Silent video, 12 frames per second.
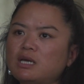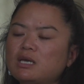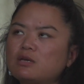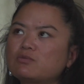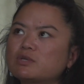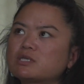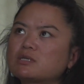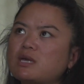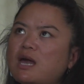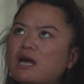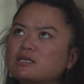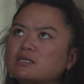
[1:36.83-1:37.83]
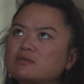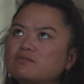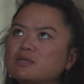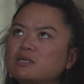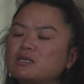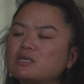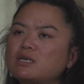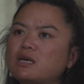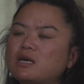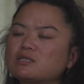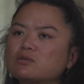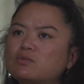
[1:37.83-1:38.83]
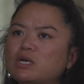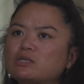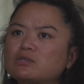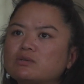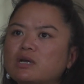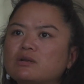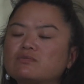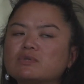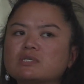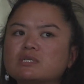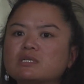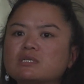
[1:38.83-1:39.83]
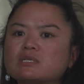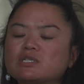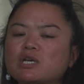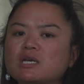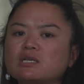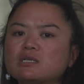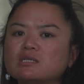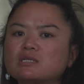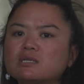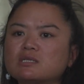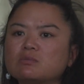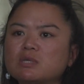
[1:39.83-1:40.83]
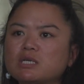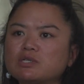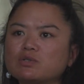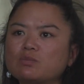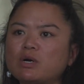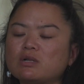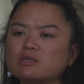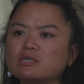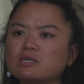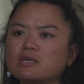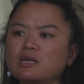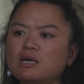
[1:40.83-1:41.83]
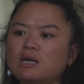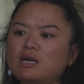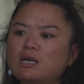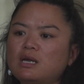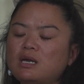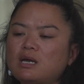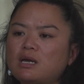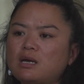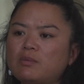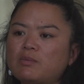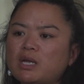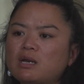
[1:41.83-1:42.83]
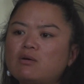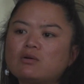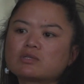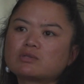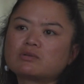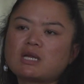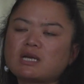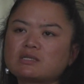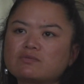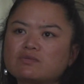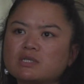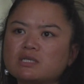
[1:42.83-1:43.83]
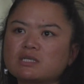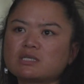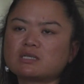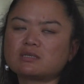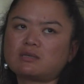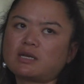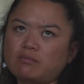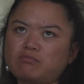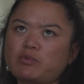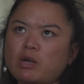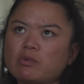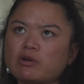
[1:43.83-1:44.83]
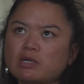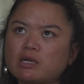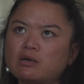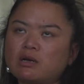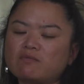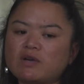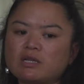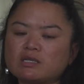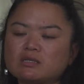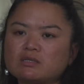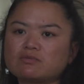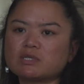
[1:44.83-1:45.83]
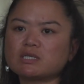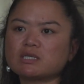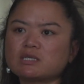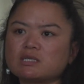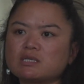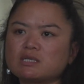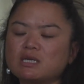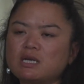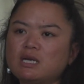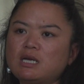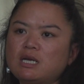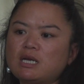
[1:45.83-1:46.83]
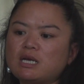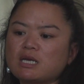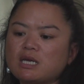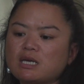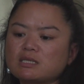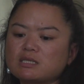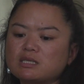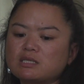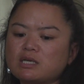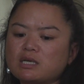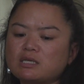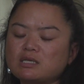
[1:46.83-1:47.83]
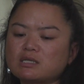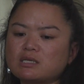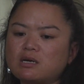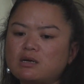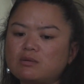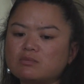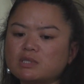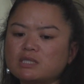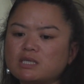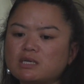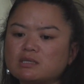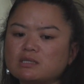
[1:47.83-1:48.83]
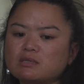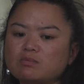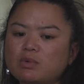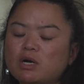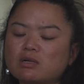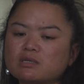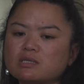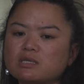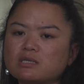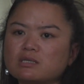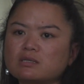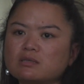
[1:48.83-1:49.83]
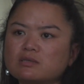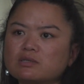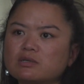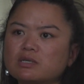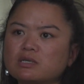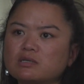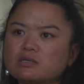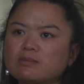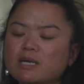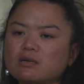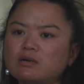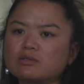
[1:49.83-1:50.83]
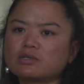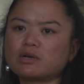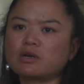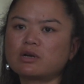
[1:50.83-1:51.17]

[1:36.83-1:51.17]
It was actively as a way to kind of resist the Chinese assimilation policy, and also an active resistant, like primarily a nonviolent resistant against the Chinese state's policies concerning Tibetan culture.